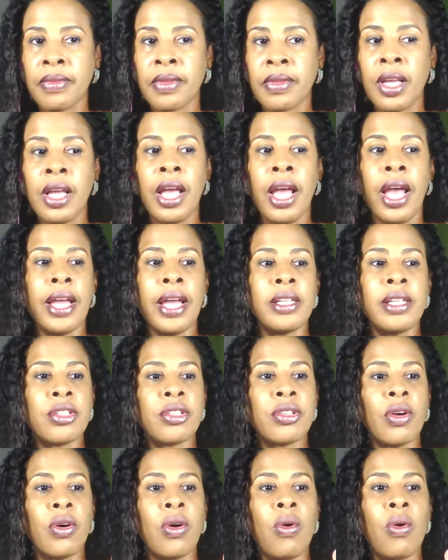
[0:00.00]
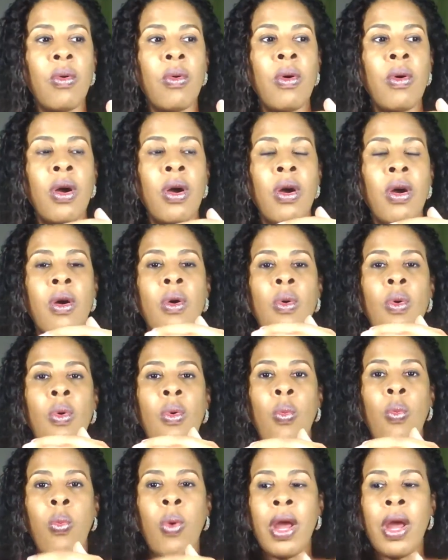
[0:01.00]
And so
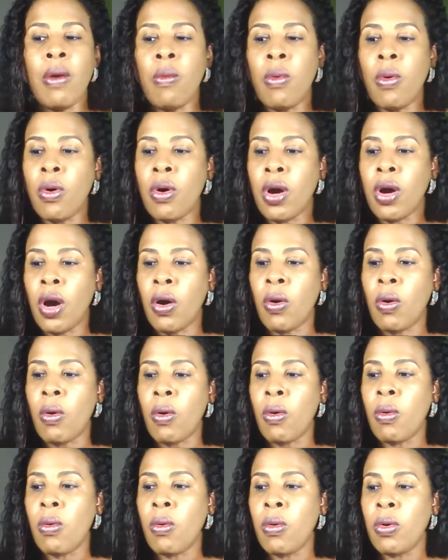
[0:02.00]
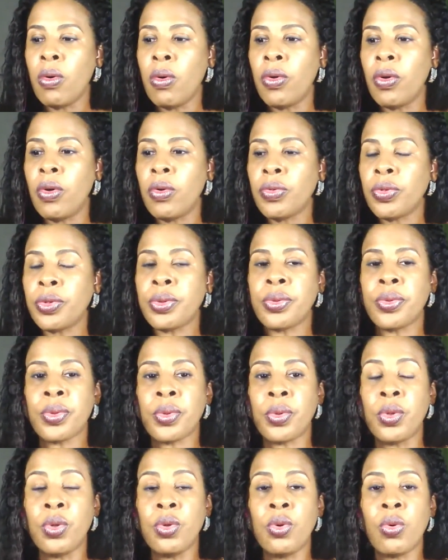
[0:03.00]
we will go
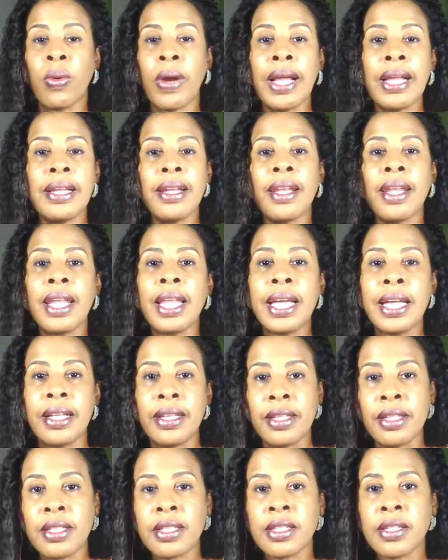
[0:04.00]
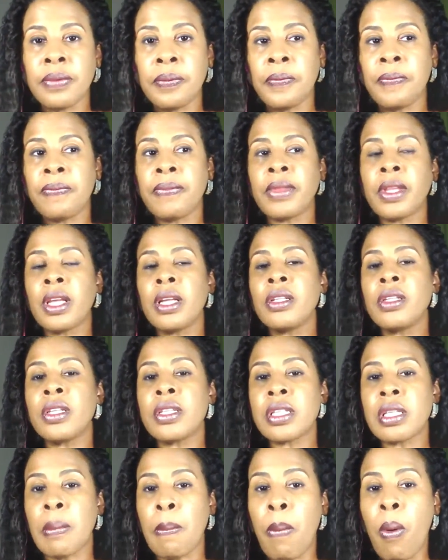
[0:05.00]
through great lengths to
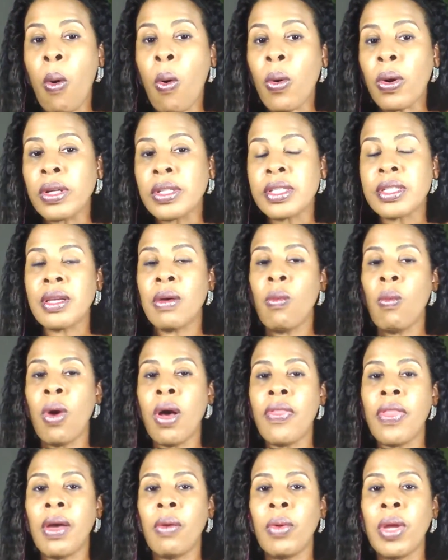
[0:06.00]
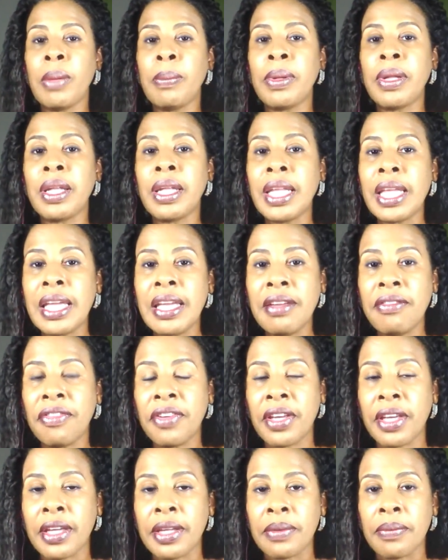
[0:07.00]
support someone that we believe
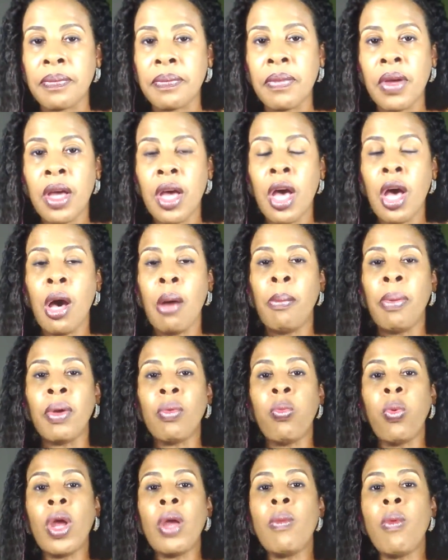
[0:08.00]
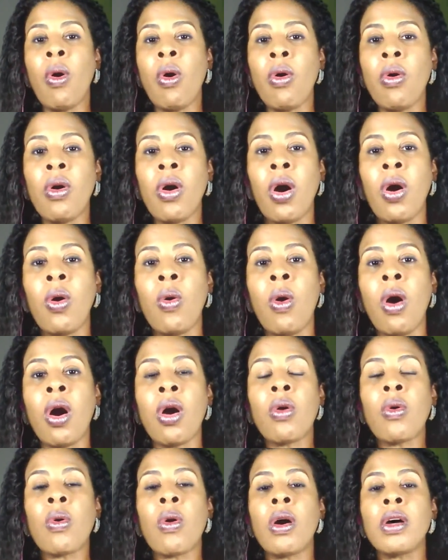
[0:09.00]
in, but we won't go
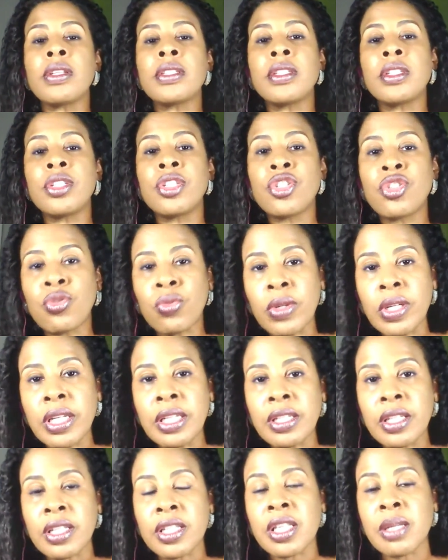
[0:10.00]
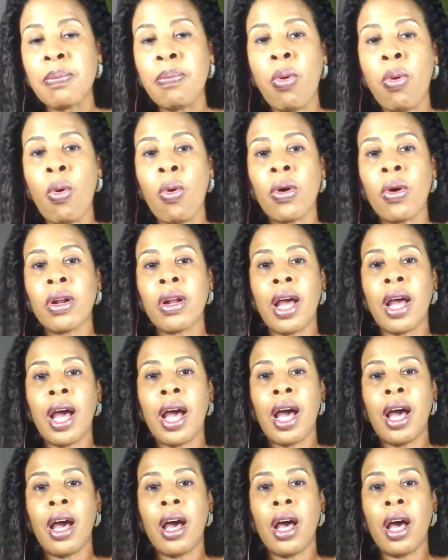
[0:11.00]
across the street to support
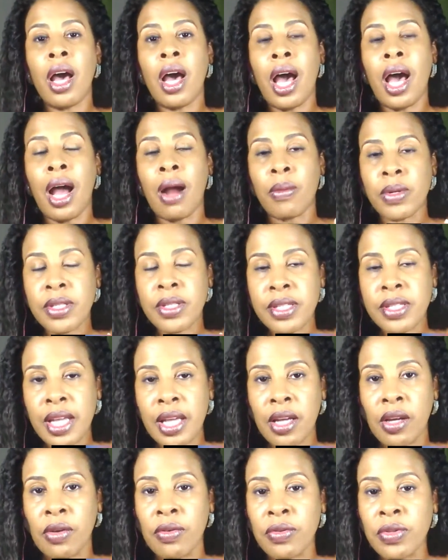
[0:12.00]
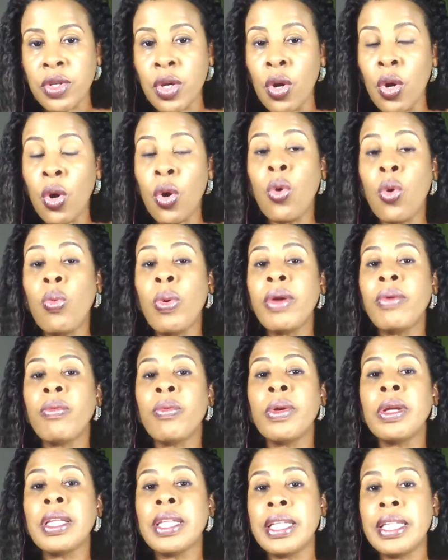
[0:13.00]
ourselves, who we
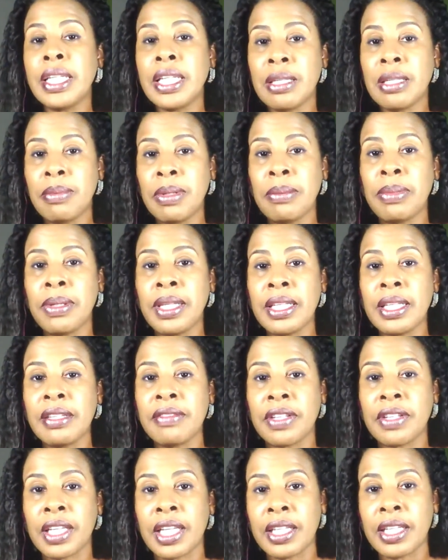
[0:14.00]
really need to be believing in.